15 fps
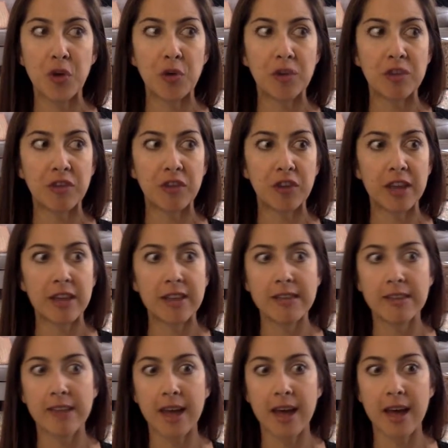different
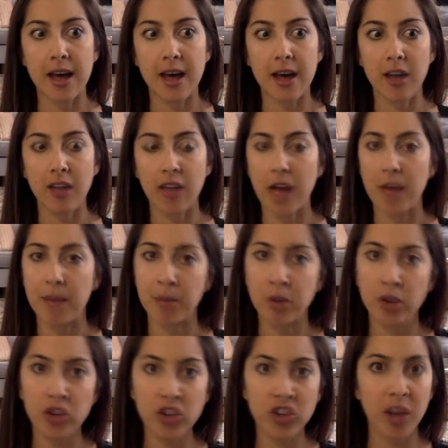a lot of
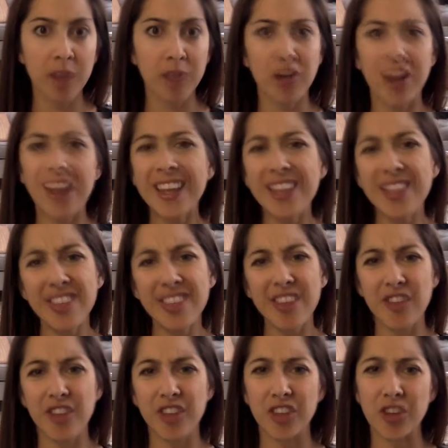push-ups or anything that
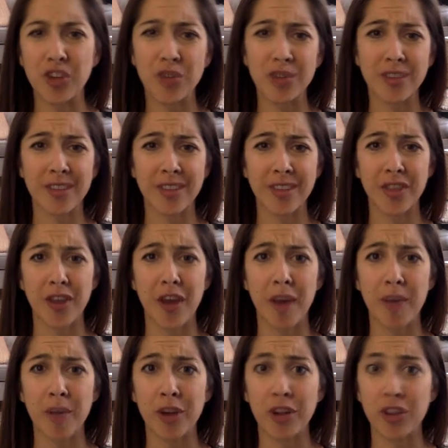really uses like the
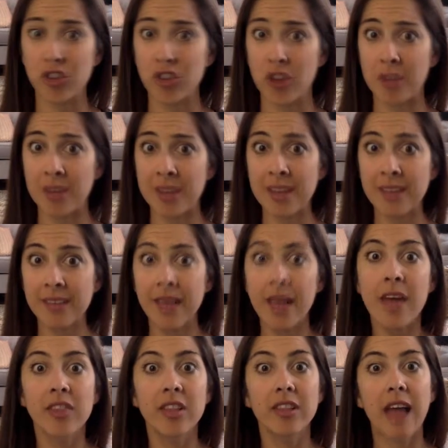upper extremities,
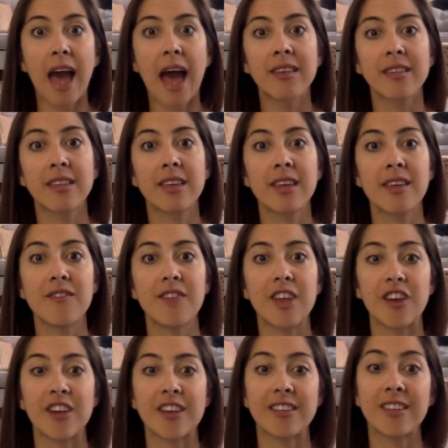the lats can get
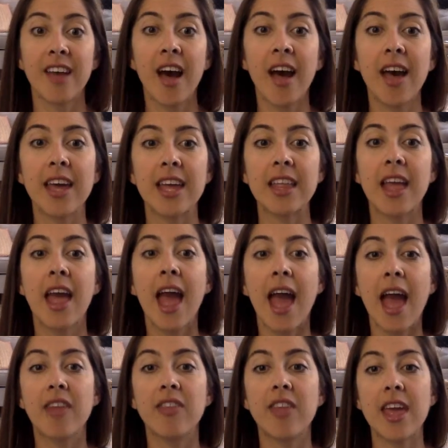very tight
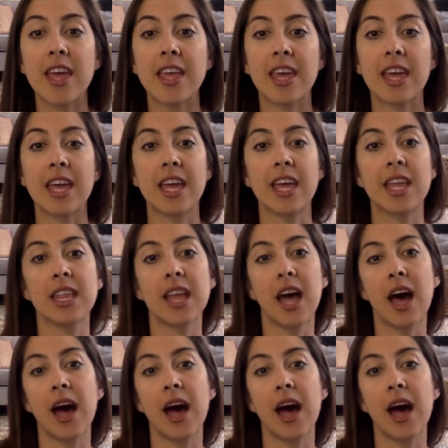and they can